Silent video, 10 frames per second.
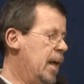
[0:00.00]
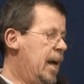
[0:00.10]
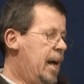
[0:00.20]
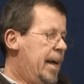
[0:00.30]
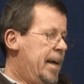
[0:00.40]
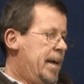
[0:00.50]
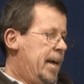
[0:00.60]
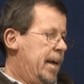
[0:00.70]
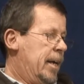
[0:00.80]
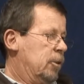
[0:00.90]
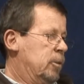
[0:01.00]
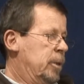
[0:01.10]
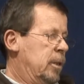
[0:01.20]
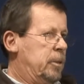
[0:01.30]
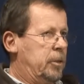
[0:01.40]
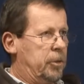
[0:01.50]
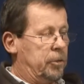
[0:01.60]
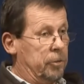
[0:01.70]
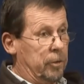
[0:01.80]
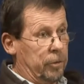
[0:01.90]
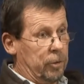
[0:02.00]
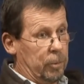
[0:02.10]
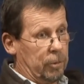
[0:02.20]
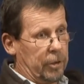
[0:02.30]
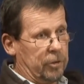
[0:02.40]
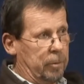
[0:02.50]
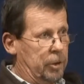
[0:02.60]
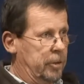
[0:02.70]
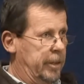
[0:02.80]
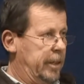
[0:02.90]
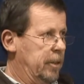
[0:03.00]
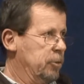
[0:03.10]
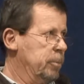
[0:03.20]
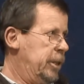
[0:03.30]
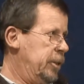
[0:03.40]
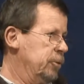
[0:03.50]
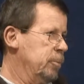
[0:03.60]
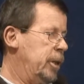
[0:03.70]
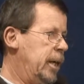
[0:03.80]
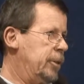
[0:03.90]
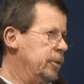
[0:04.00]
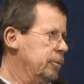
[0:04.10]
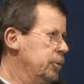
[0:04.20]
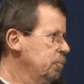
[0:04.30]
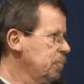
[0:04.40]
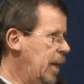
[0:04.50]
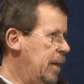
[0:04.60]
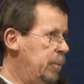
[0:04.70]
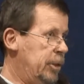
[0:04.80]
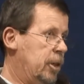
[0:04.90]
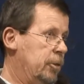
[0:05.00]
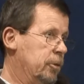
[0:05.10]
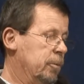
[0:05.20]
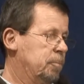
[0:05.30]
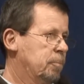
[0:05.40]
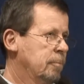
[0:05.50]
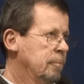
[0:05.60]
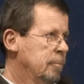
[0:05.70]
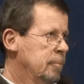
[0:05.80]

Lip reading: him. And ultimately, with the assistance of the Human Rights Commission and endless meetings and mediations, he went to high school.